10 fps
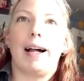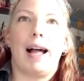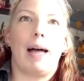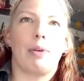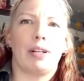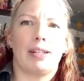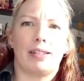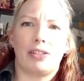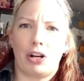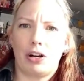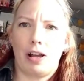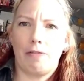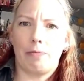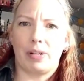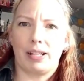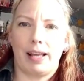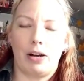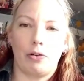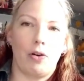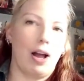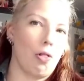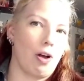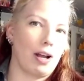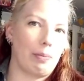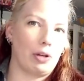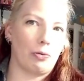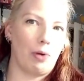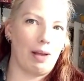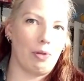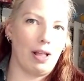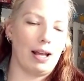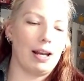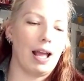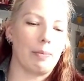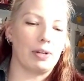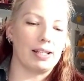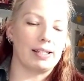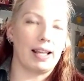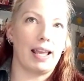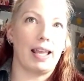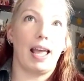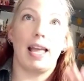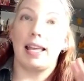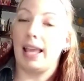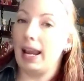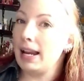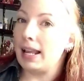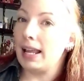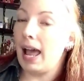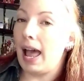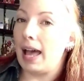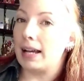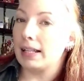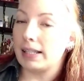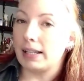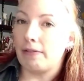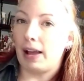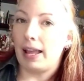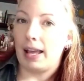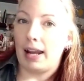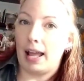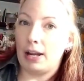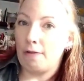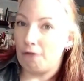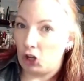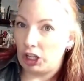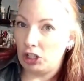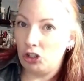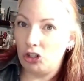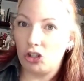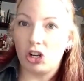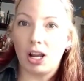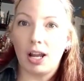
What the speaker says: I'm going to start off, because I don't know how long I'm going to ramble on. I'm going to say Katie asked if I had any footage